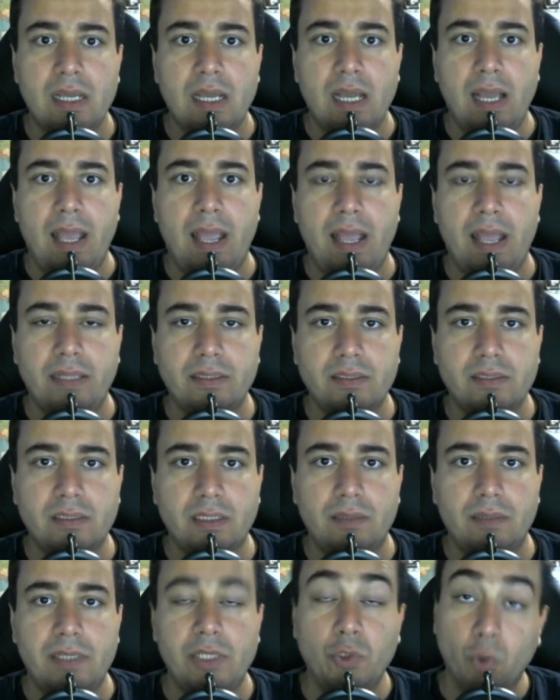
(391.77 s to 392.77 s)
And
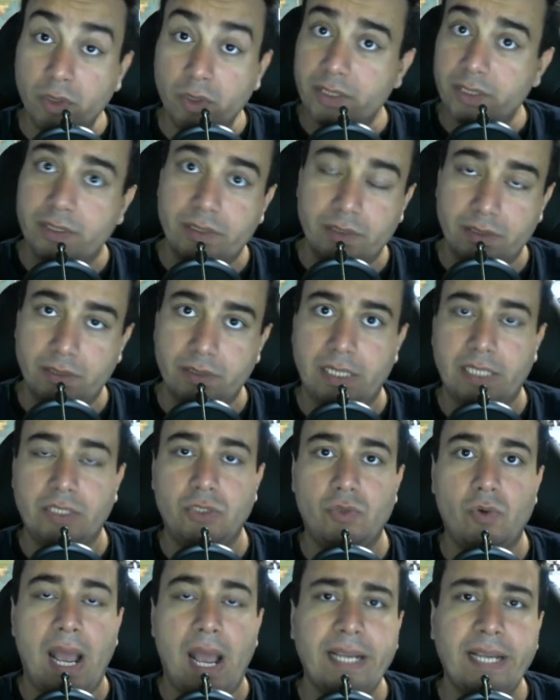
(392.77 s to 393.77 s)
in order that
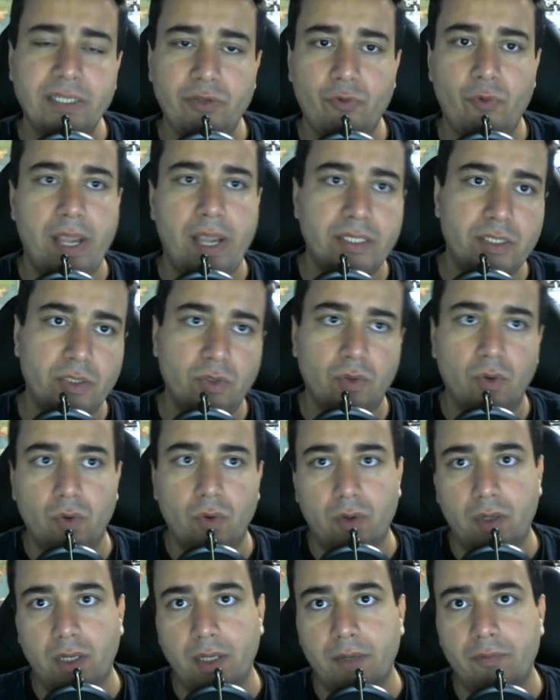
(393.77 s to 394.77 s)
you activate
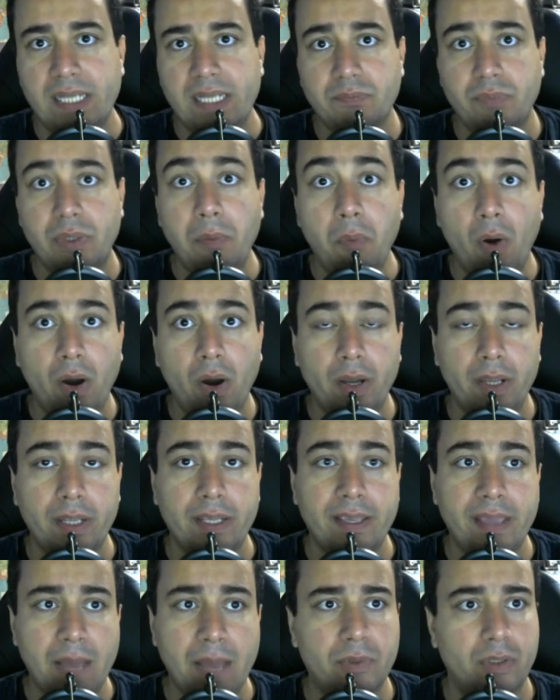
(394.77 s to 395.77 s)
your Raspberry Pi
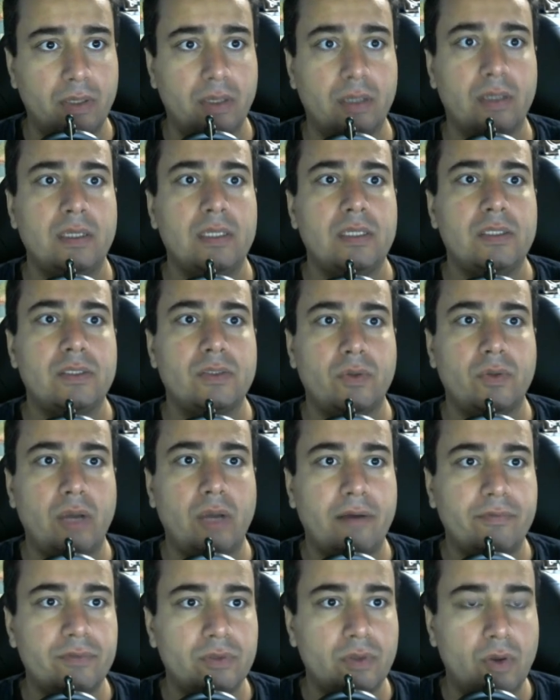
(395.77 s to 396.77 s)
camera, so you
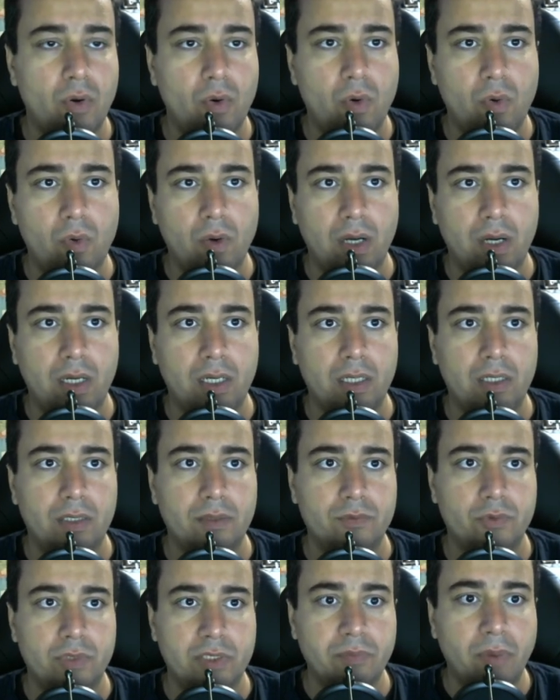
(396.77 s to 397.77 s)
have to go to
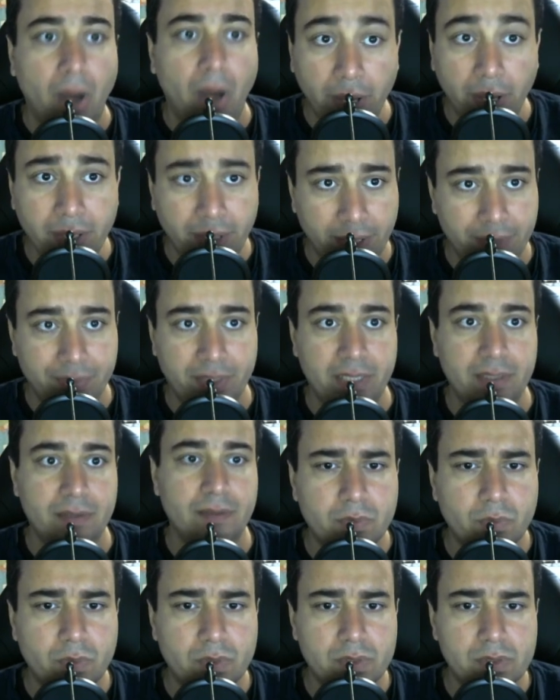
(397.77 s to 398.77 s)
this Pi, and then
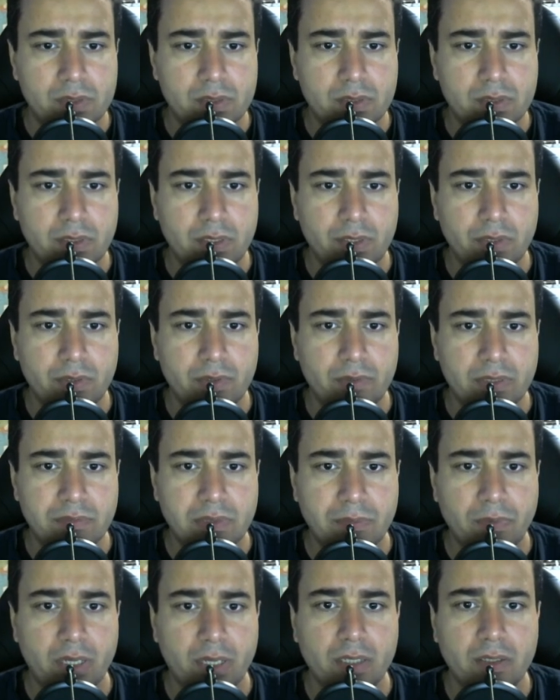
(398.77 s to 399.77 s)
it was here, Raspberry
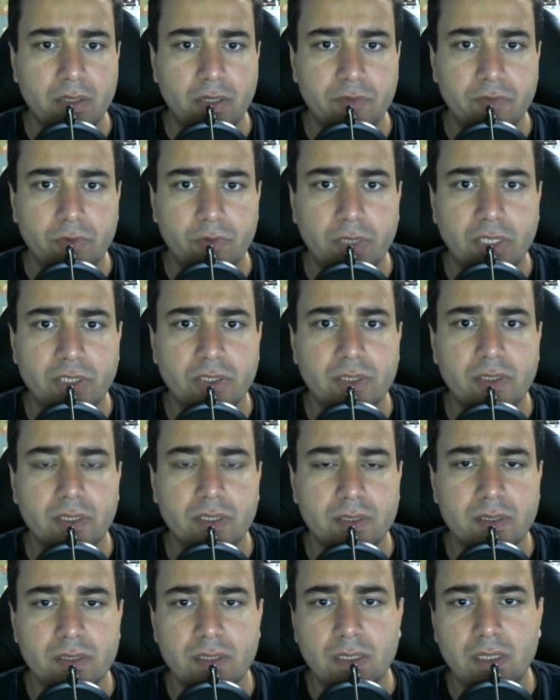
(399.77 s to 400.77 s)
Pi configuration,
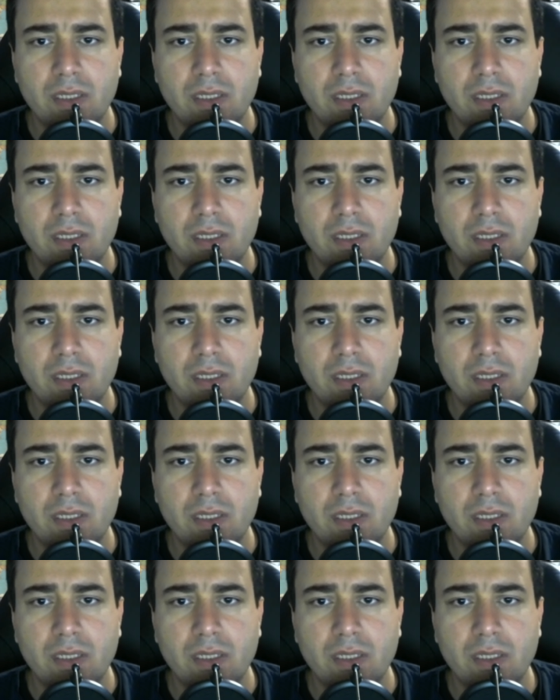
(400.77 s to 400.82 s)
yes.